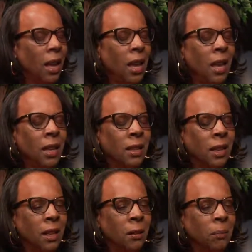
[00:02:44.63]
And
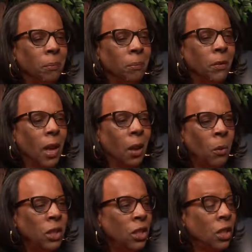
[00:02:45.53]
I
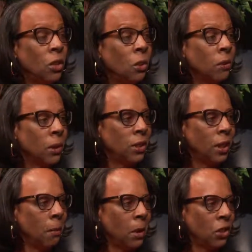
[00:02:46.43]
went to the
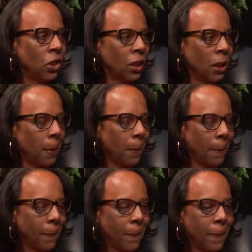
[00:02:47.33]
University of Michigan.
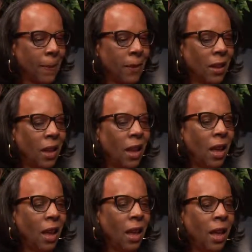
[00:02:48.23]

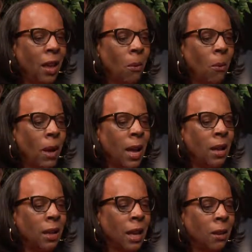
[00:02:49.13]
And
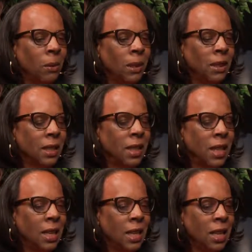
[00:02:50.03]
while I was
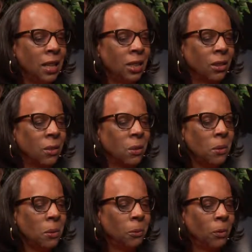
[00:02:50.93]
attending
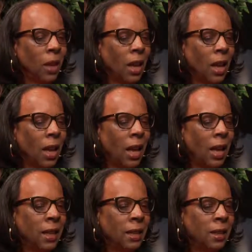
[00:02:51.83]
school,
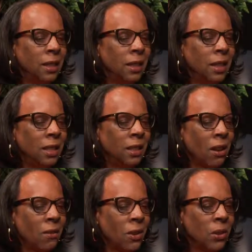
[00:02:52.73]
I
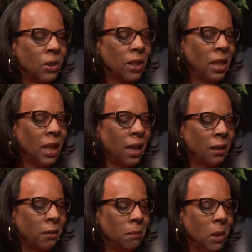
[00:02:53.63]
discovered that
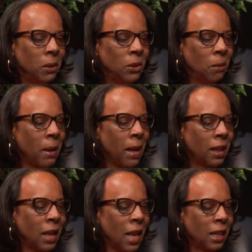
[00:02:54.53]
most of my
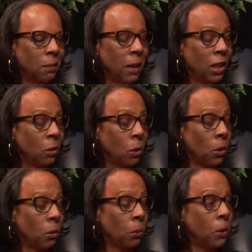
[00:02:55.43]
classmates
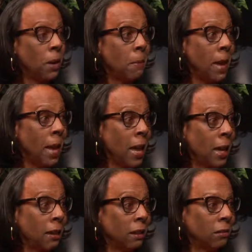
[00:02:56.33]
were
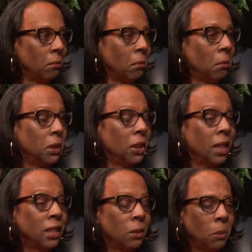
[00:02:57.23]
pre-med. So
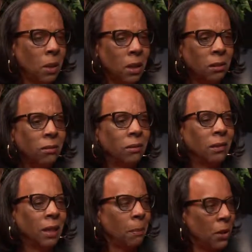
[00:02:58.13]
I said, well,
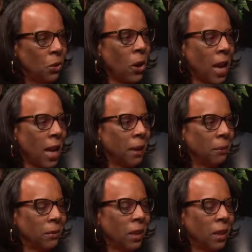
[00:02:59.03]
let me try.